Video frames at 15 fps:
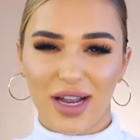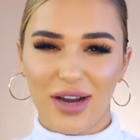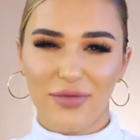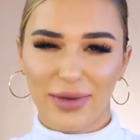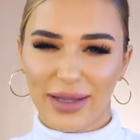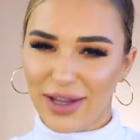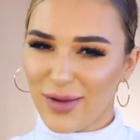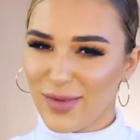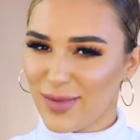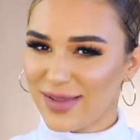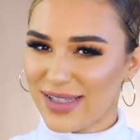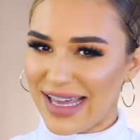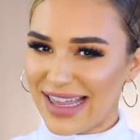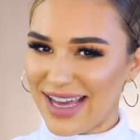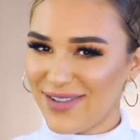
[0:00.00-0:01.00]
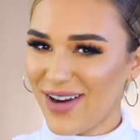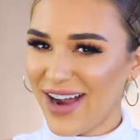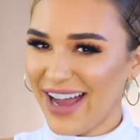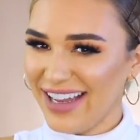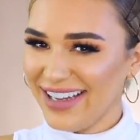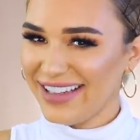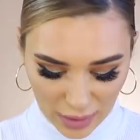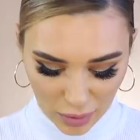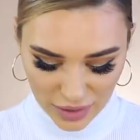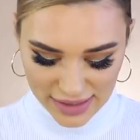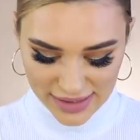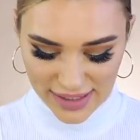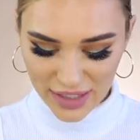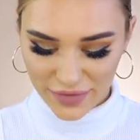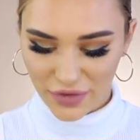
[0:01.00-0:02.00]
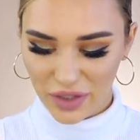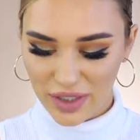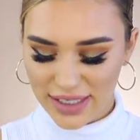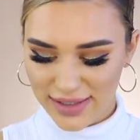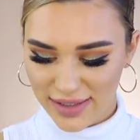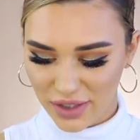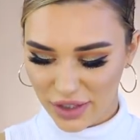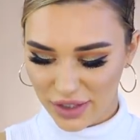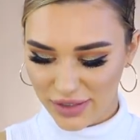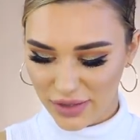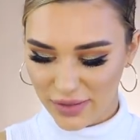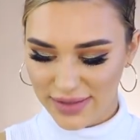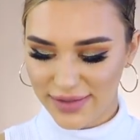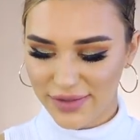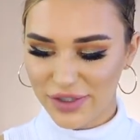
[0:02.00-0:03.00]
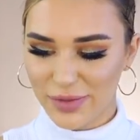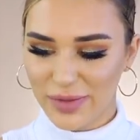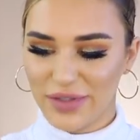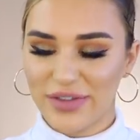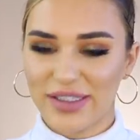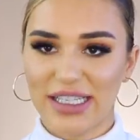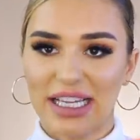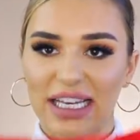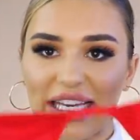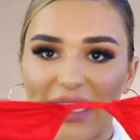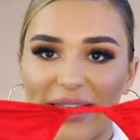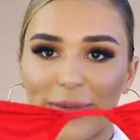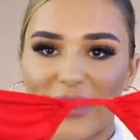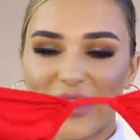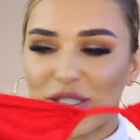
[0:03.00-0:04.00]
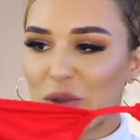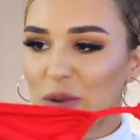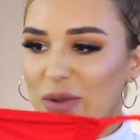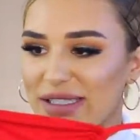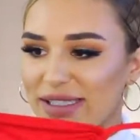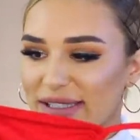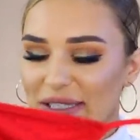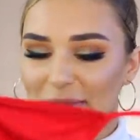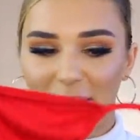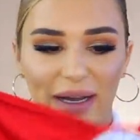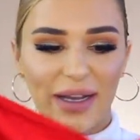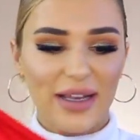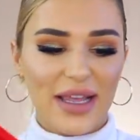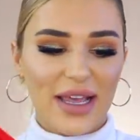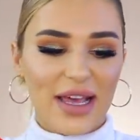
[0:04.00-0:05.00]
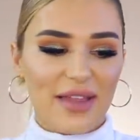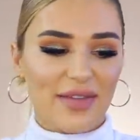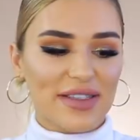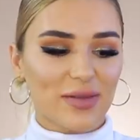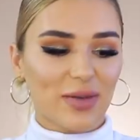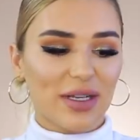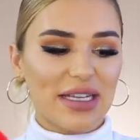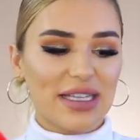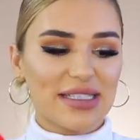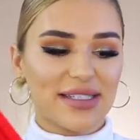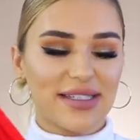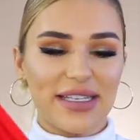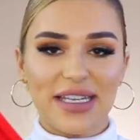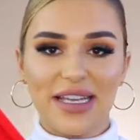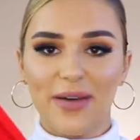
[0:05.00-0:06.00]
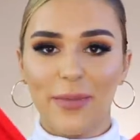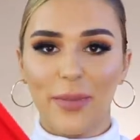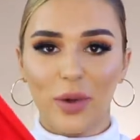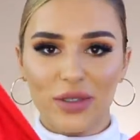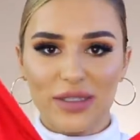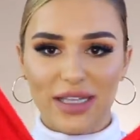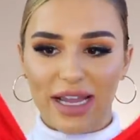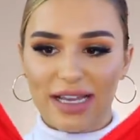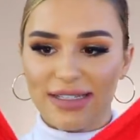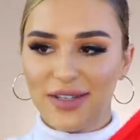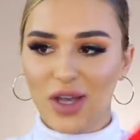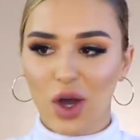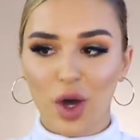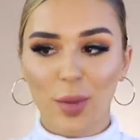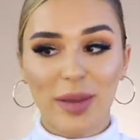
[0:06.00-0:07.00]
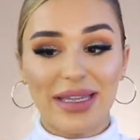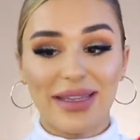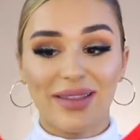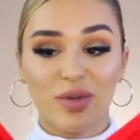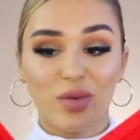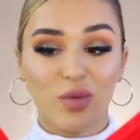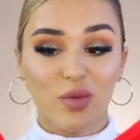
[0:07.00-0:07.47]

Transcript: I really hope I'm saying that right. I wore this set a few days ago, so excuse me if it's like a little bit twisted, but this one is the Bondi top in the